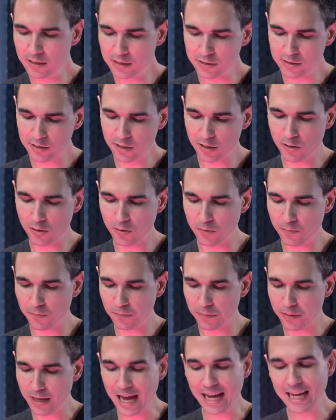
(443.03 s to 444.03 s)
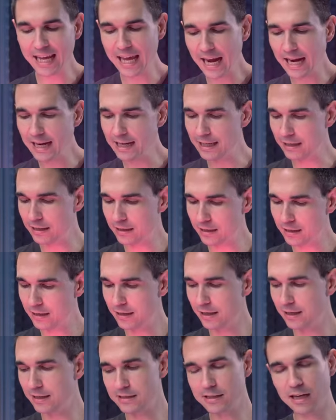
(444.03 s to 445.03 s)
So I hate it,
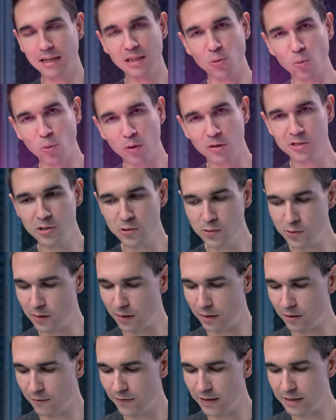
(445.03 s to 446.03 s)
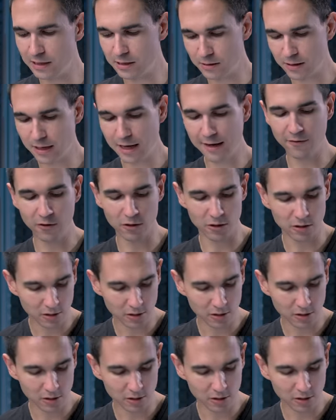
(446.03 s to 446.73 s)
and it's got the worst user interface ever.